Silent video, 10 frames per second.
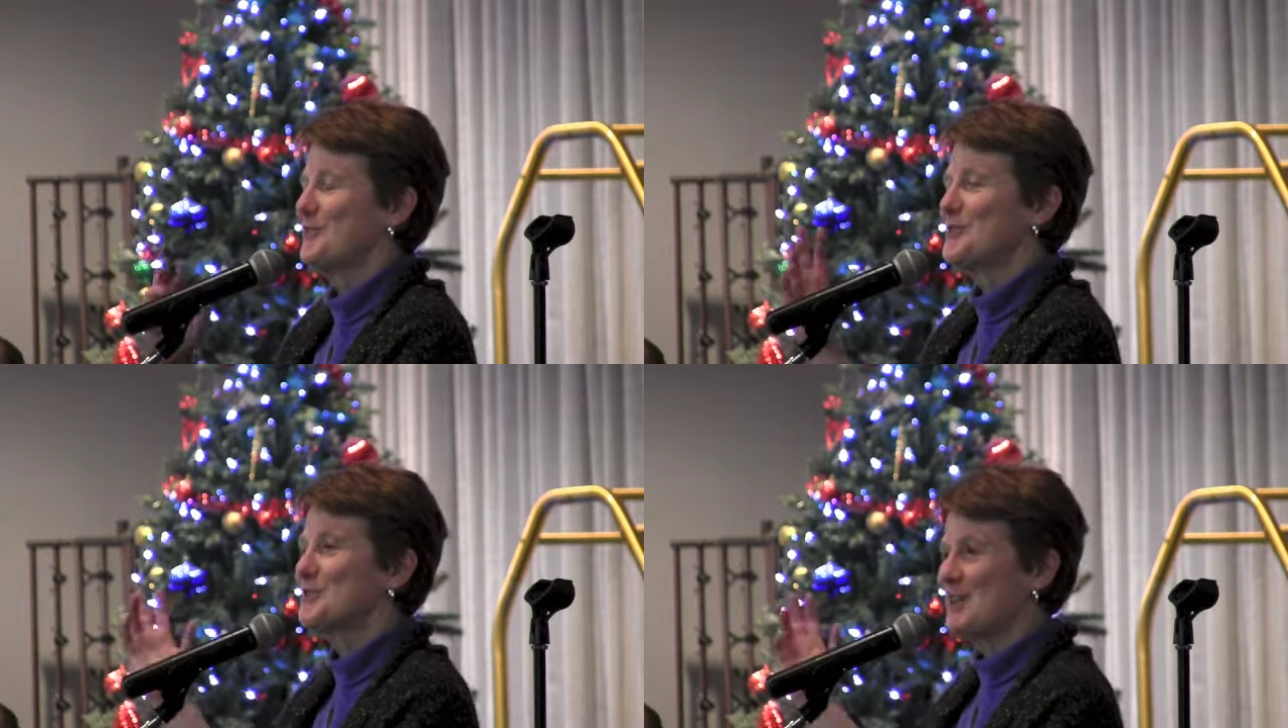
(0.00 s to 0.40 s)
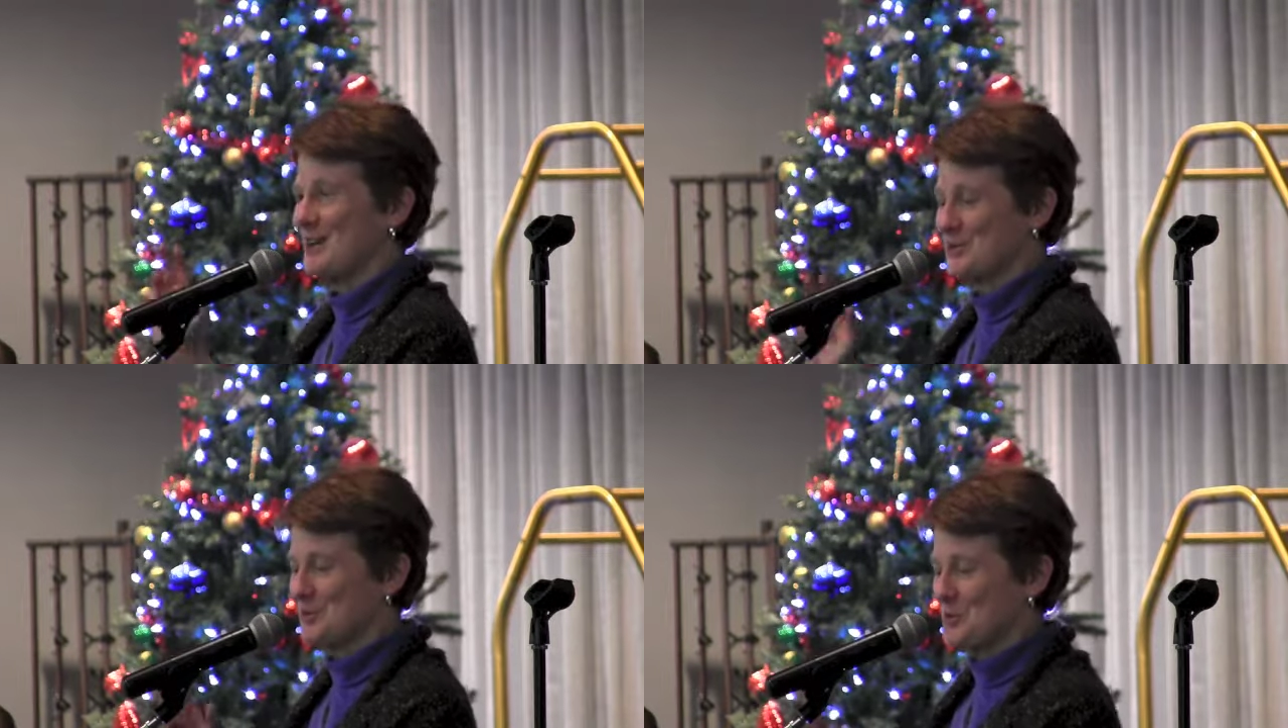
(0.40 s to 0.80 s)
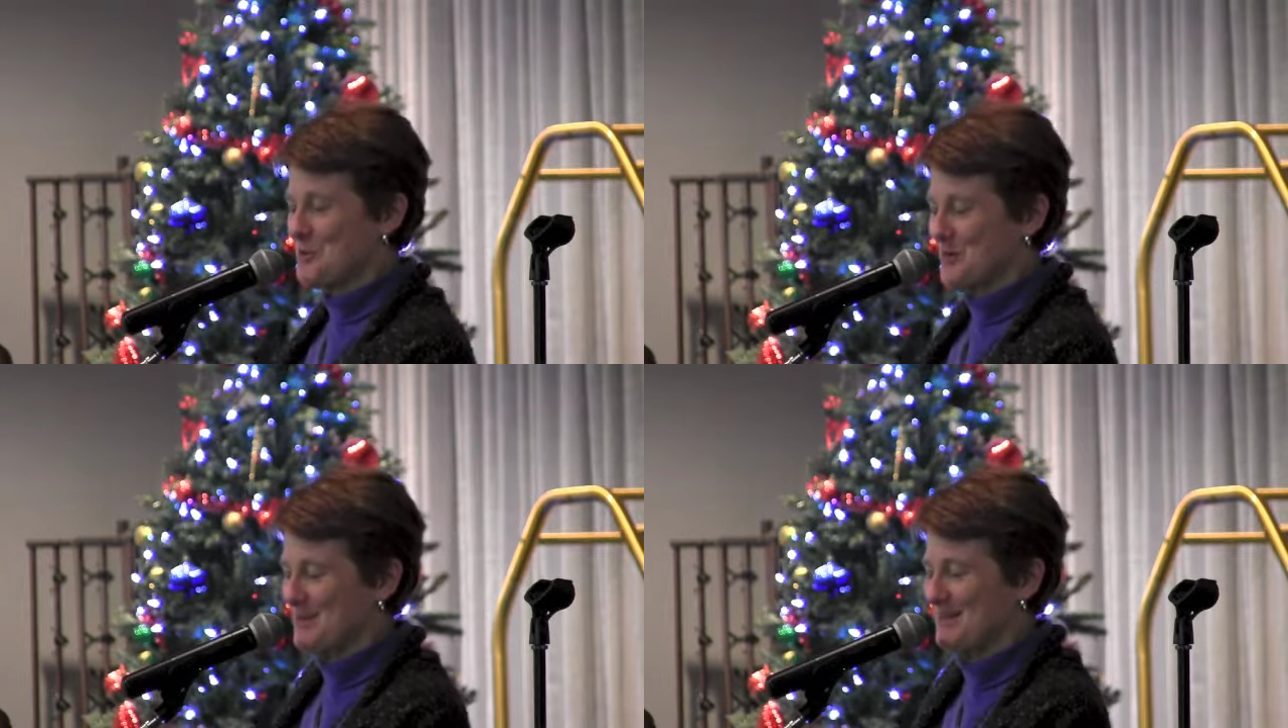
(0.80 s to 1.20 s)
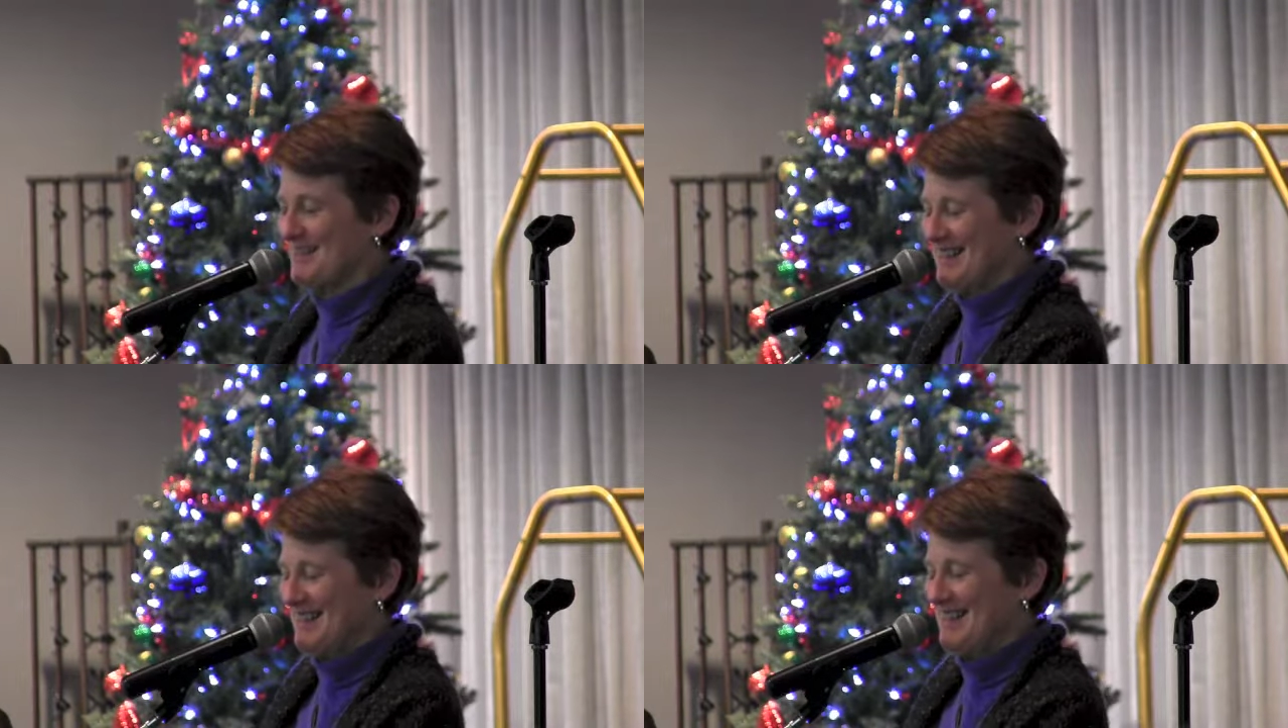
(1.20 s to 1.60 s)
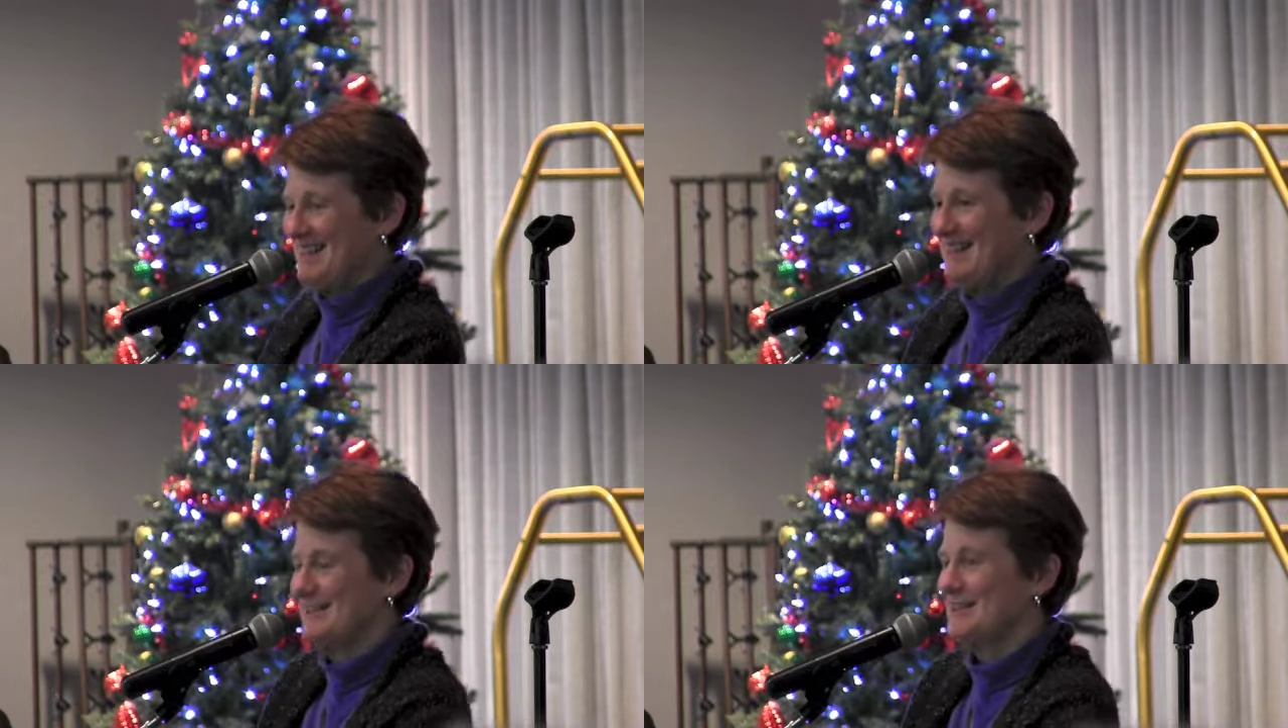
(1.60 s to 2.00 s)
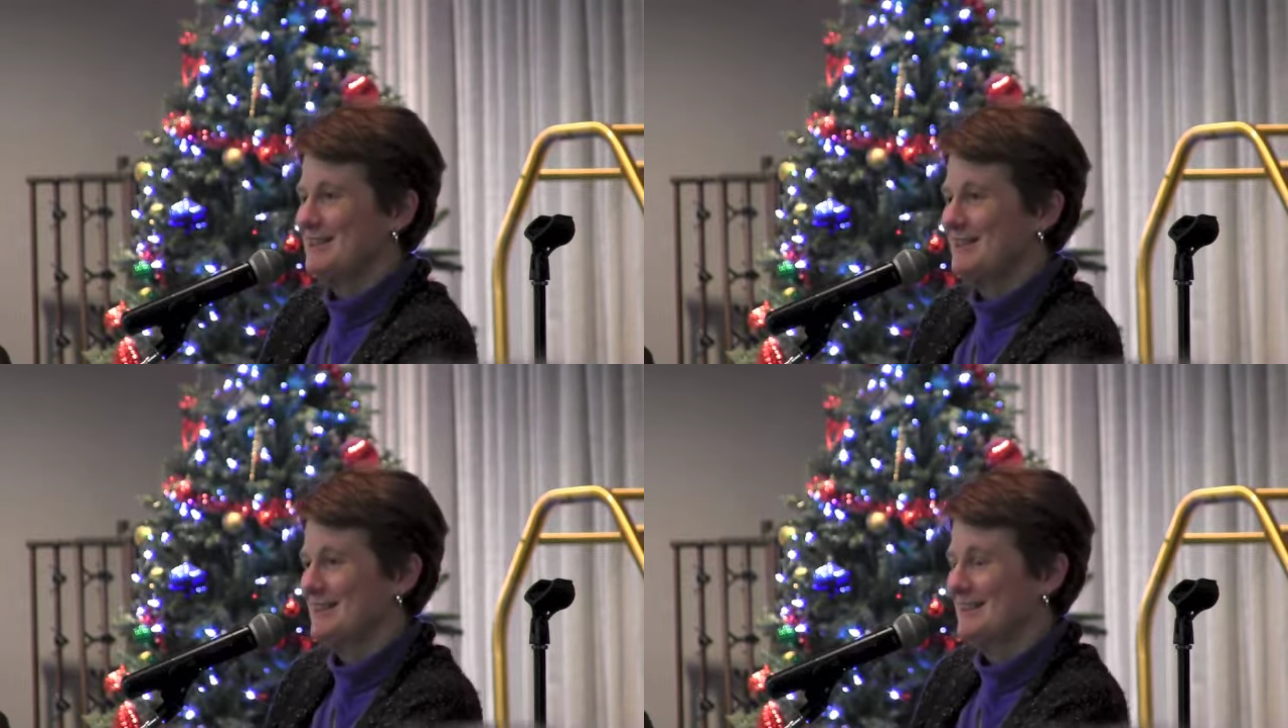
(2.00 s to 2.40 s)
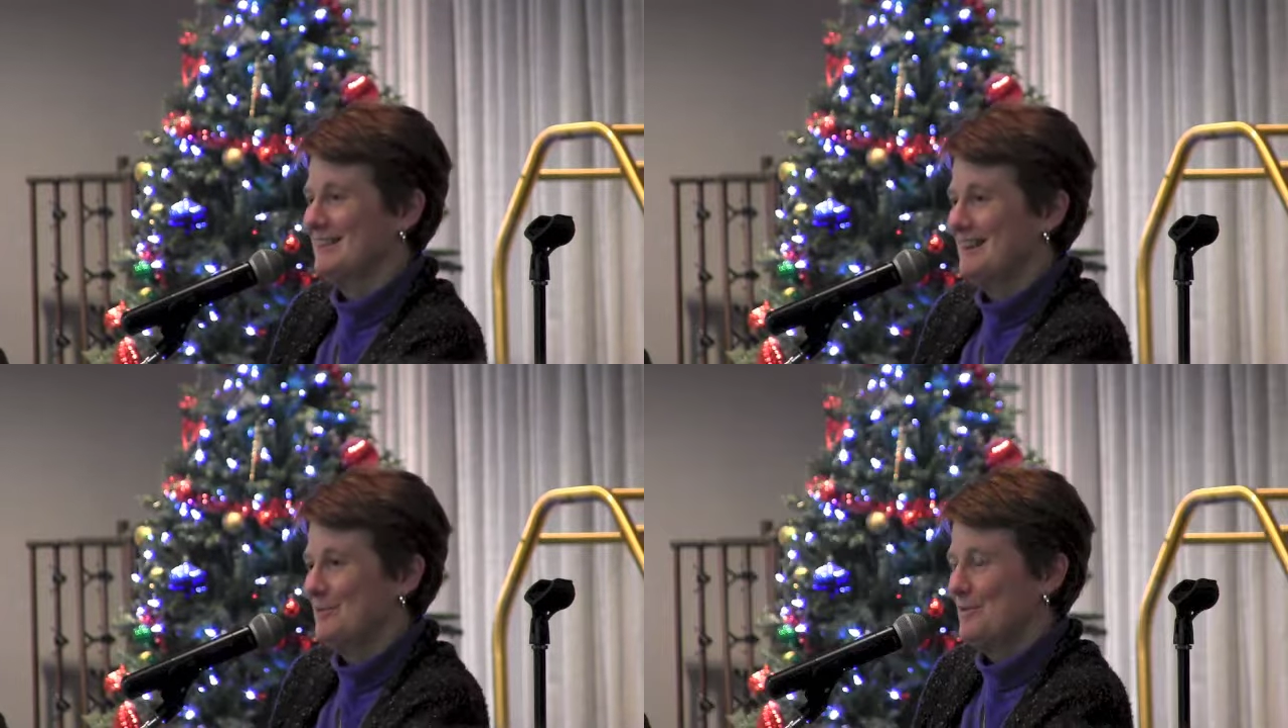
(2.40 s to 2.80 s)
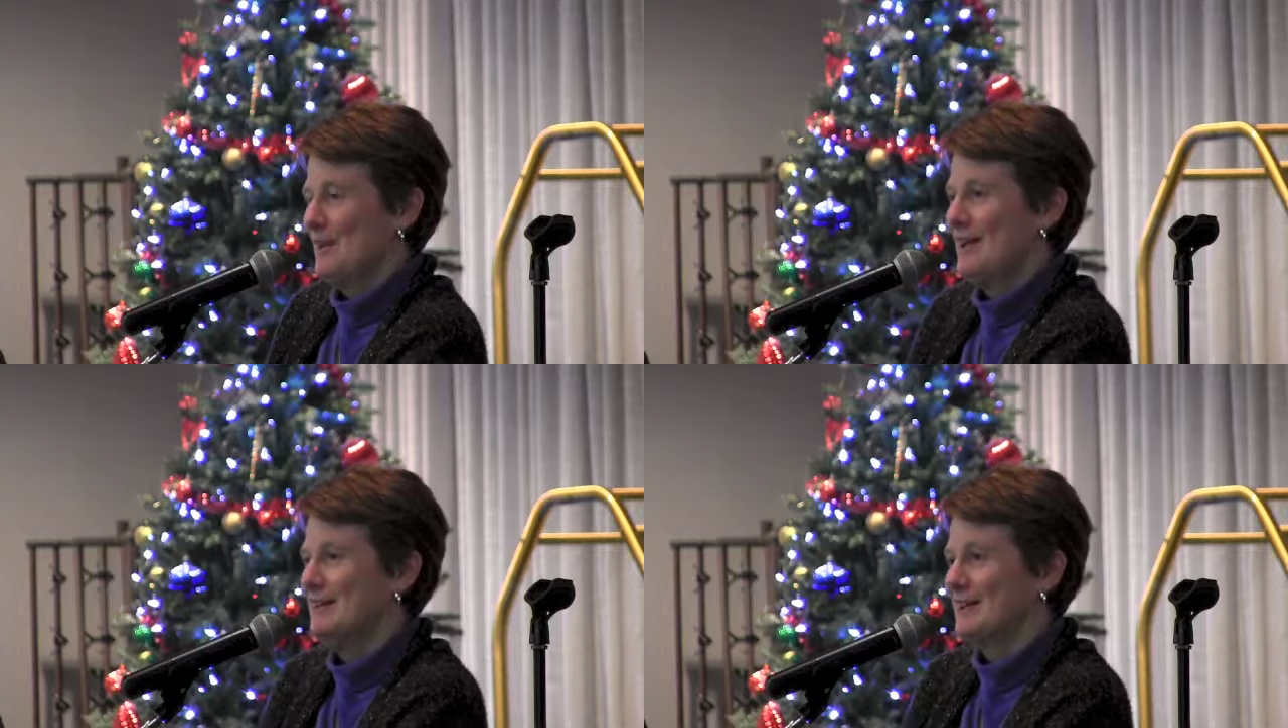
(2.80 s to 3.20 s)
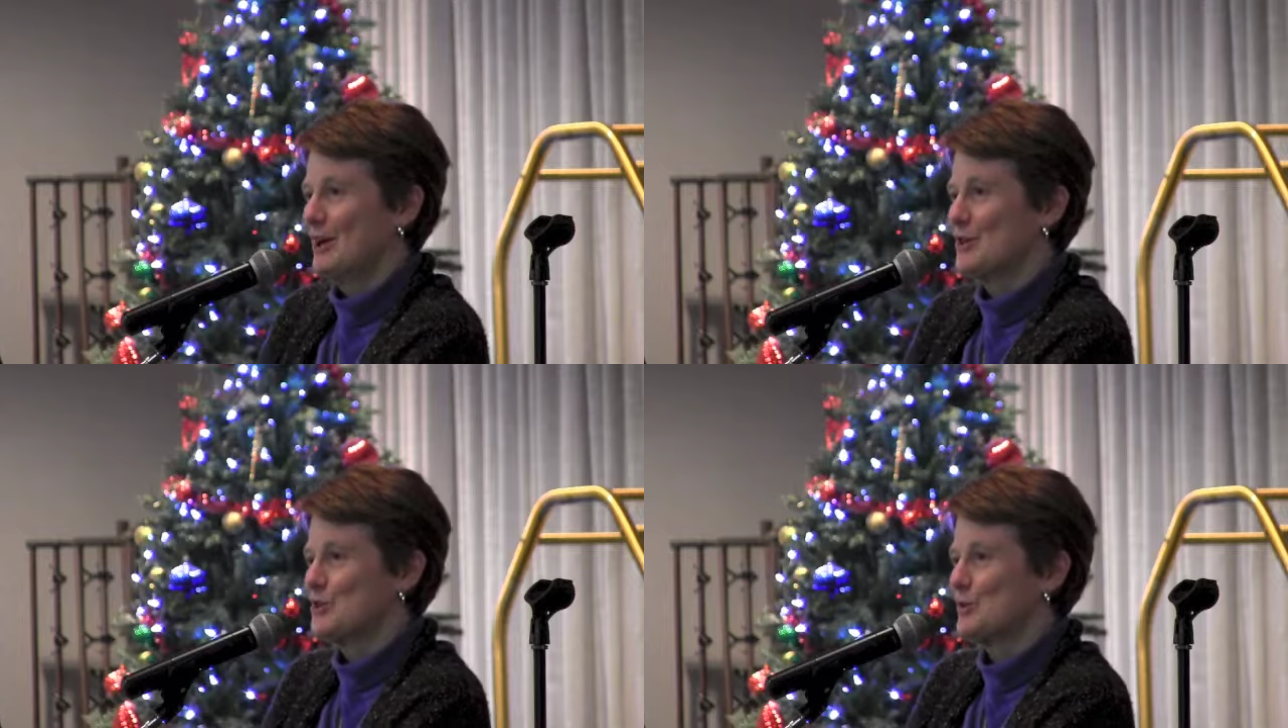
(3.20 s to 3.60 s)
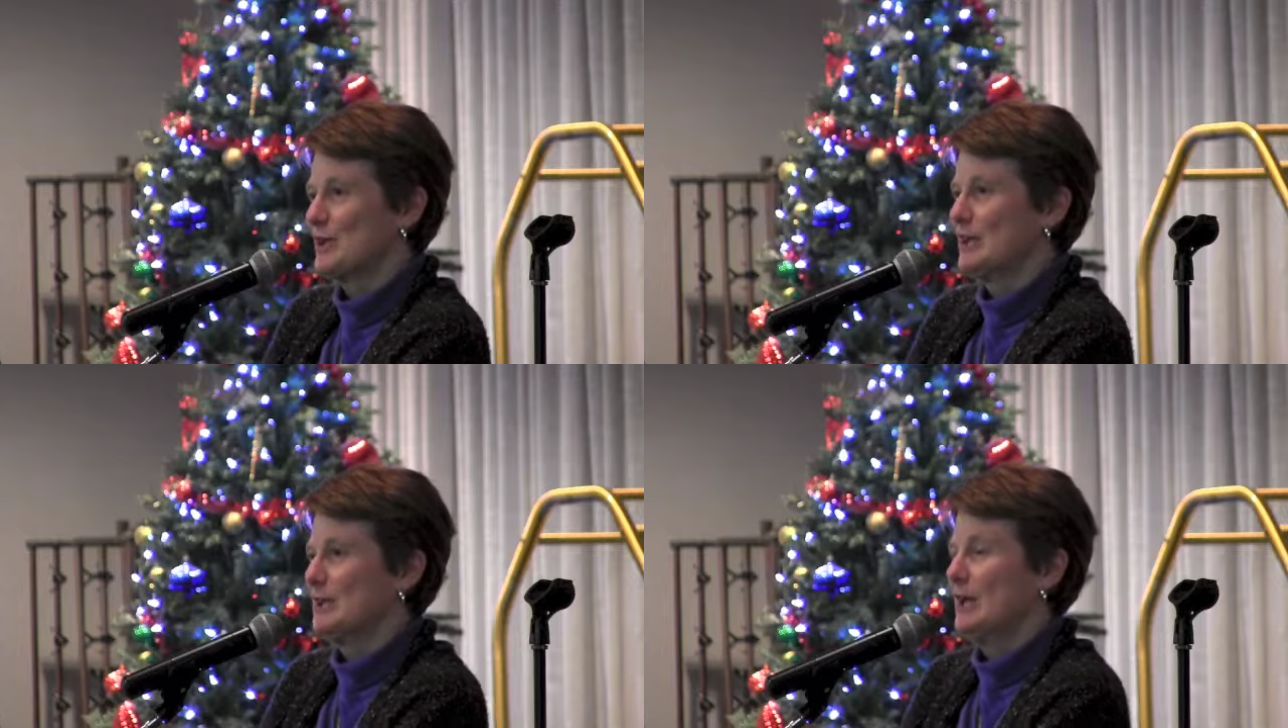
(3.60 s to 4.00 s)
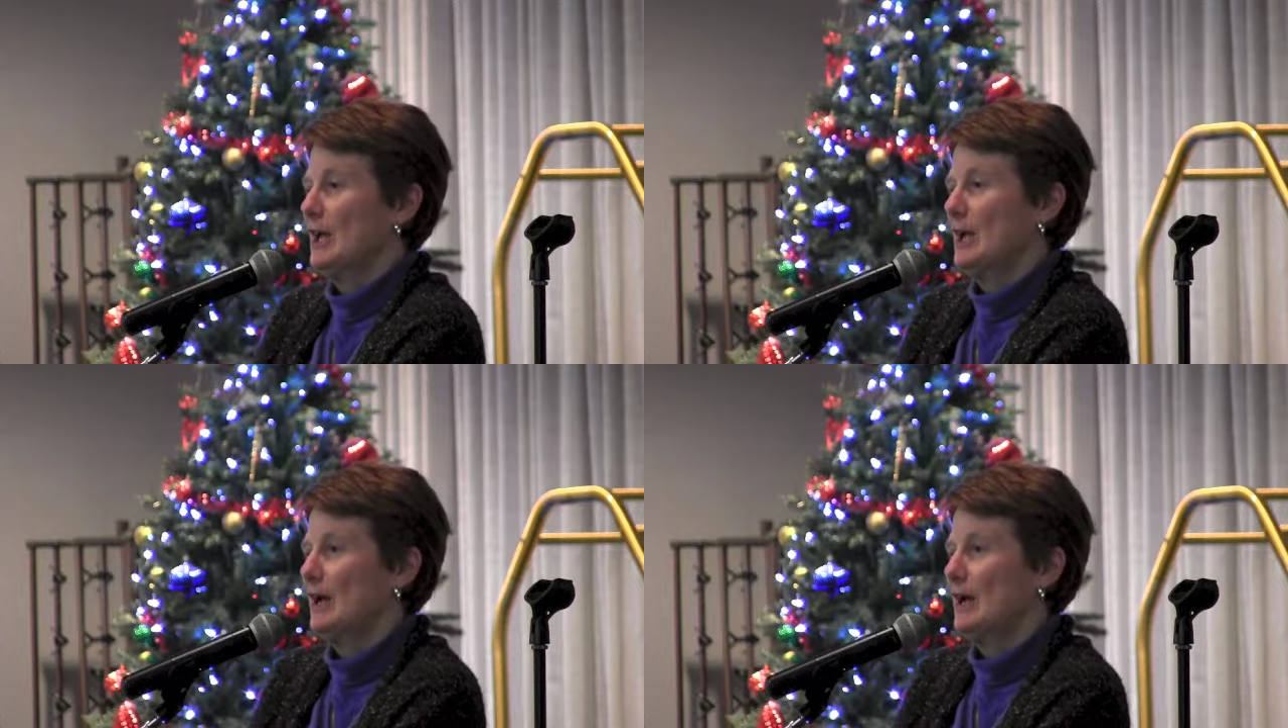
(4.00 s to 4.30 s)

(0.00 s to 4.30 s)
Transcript: The first COSH group in the country, and